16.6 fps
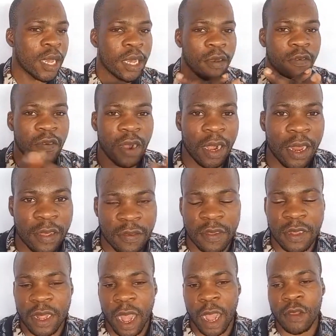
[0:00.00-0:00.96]

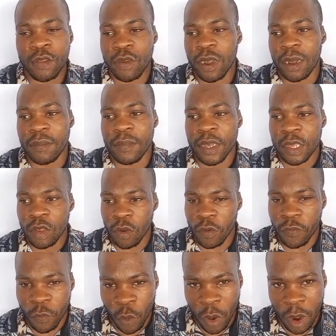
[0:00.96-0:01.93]
releasing how you can make your
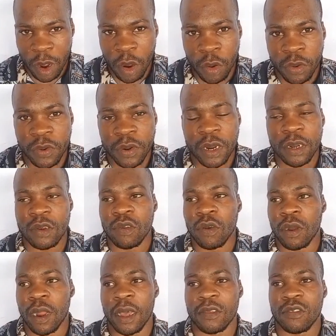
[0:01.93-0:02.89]

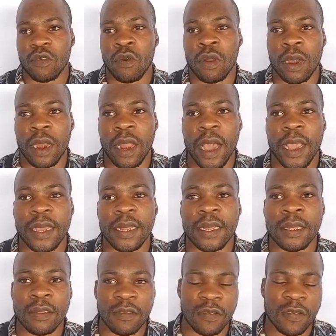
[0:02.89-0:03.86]
$100 online
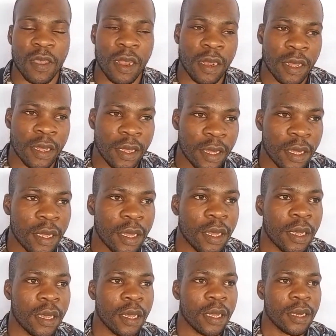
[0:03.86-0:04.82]
in selling
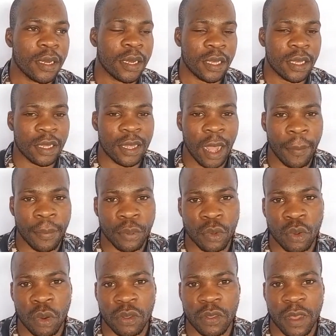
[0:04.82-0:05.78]
digital
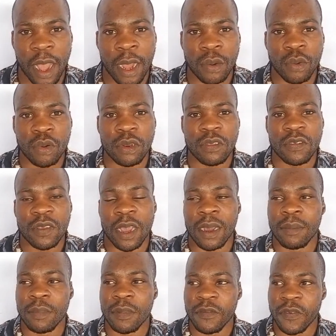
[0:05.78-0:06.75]
products. I know this
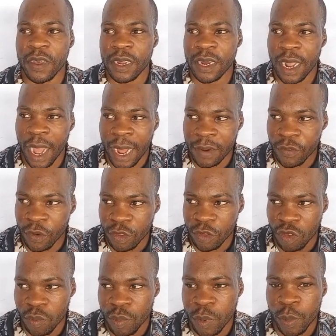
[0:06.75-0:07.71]
can be very hard for
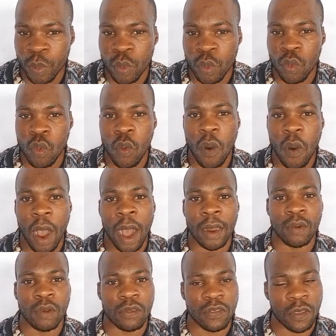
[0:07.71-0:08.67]
some people who are
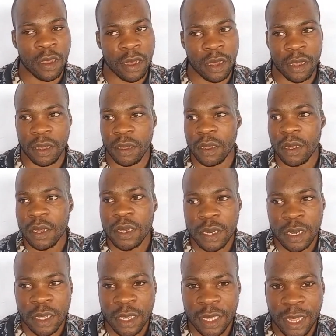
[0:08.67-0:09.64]
not a
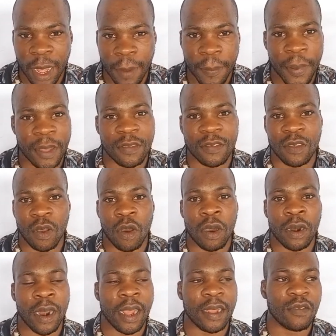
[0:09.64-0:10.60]
digital person,
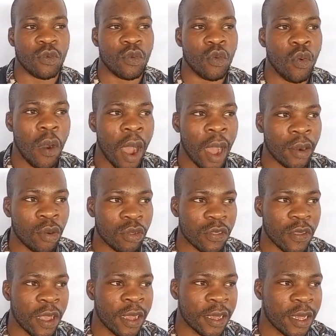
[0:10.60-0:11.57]
all right, who are
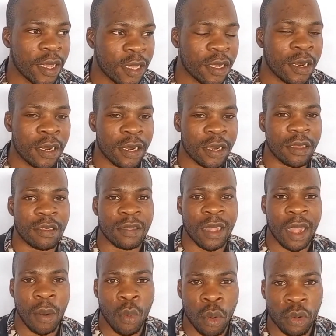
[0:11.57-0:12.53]
not engaging in
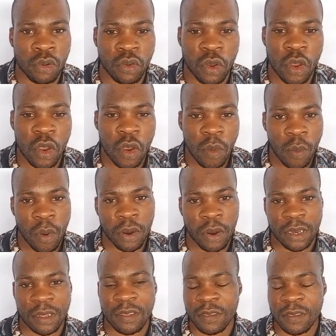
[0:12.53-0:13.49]
digital world. But
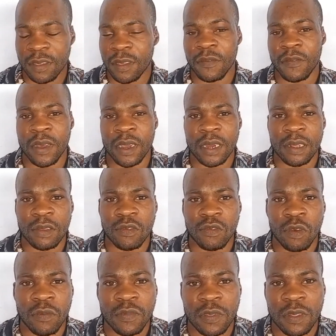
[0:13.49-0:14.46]
this is a very
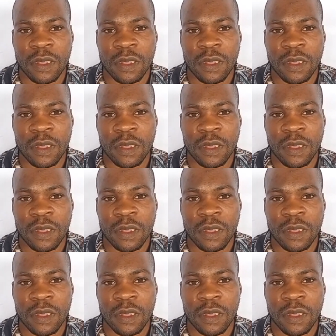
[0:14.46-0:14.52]
something.